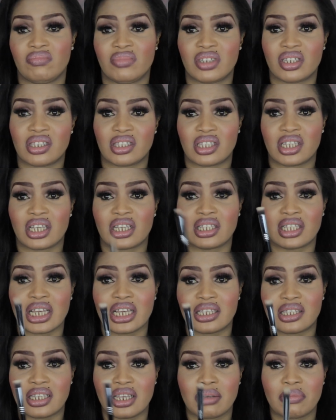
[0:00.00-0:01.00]
does the
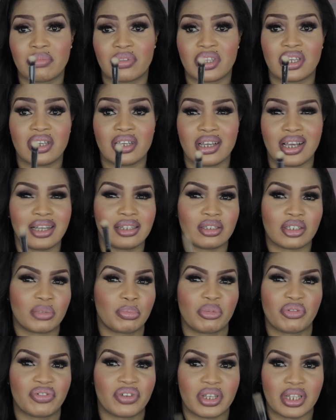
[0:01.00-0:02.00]
exact same thing. I just
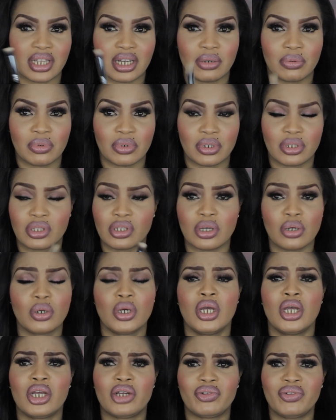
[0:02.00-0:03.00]
prefer that one. So
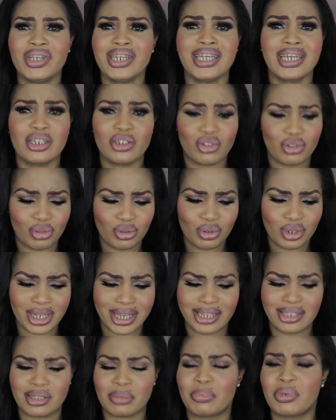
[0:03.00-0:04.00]
really and
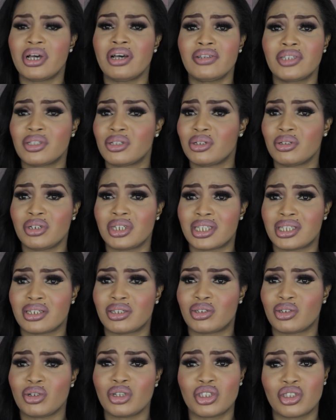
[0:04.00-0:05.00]
truly, it's a
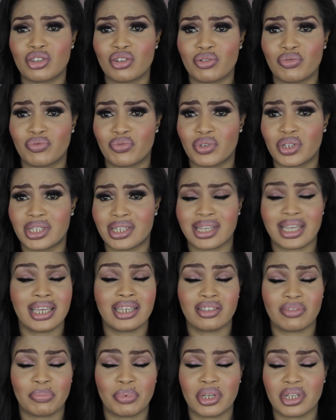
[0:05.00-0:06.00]
case
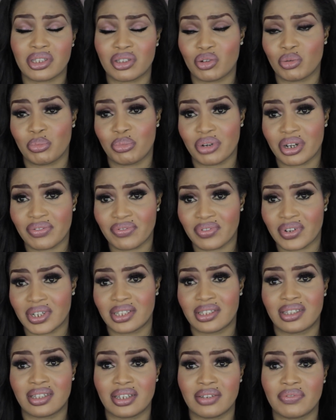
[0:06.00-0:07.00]
of personal
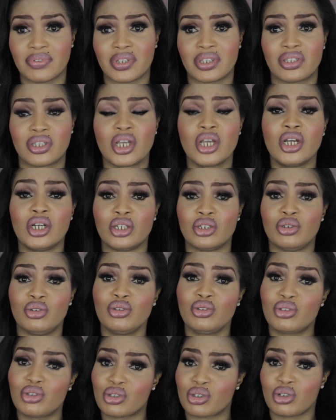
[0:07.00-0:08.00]
preference, divas.
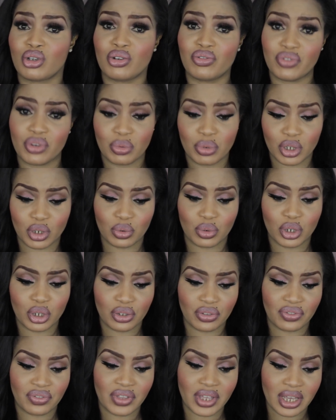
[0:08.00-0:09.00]
You just go for which one you
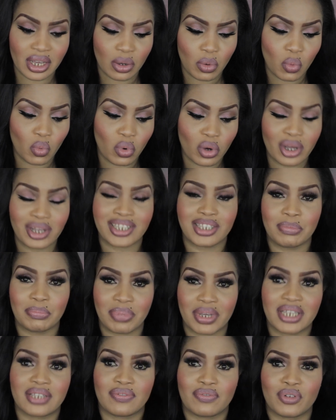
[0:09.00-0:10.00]
think works
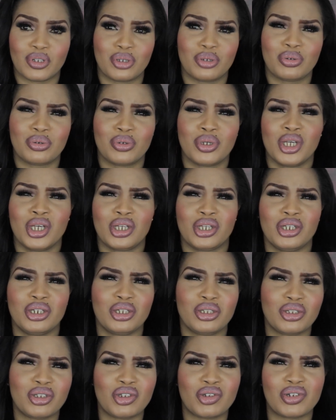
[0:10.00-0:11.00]
best for you. You
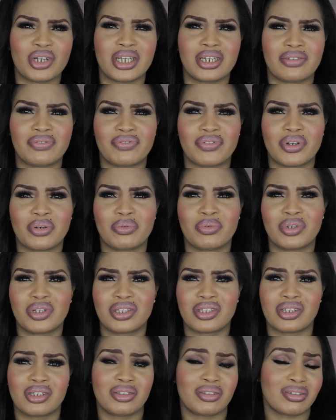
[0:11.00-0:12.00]
know, just try different
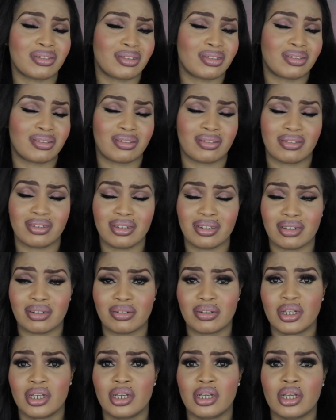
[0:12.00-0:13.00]
ones and just, you
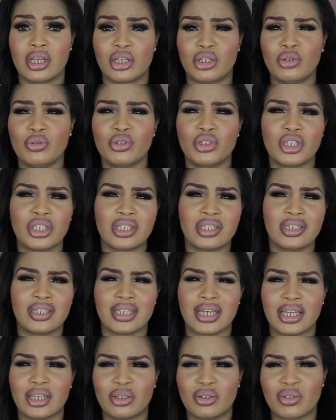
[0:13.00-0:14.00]
know, you would just see
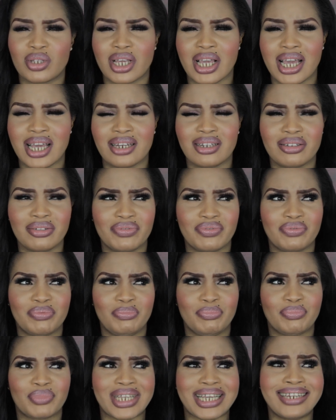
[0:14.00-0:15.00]
that you kind of
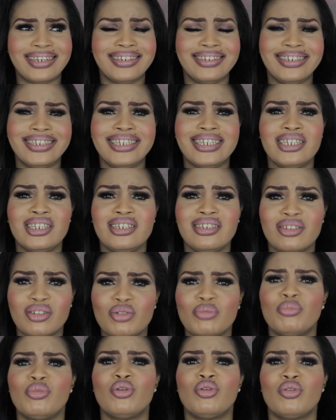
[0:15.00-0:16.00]
lean
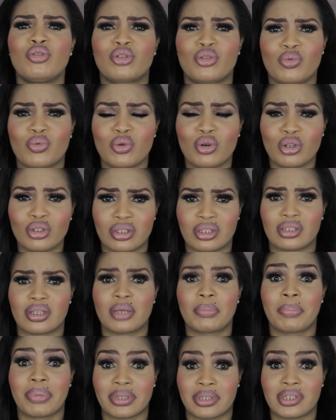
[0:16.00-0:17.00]
towards
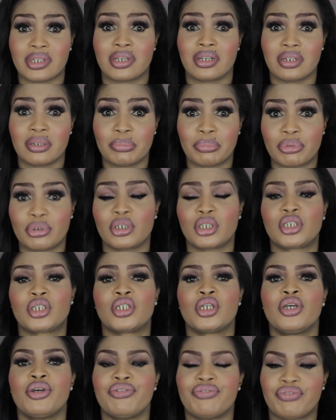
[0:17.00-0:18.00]
a particular
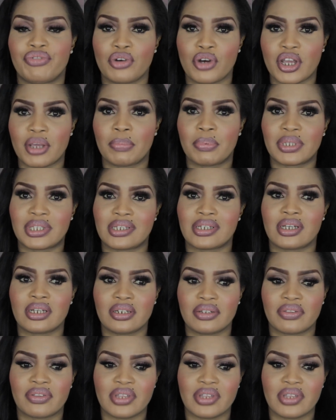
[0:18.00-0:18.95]
brush for a particular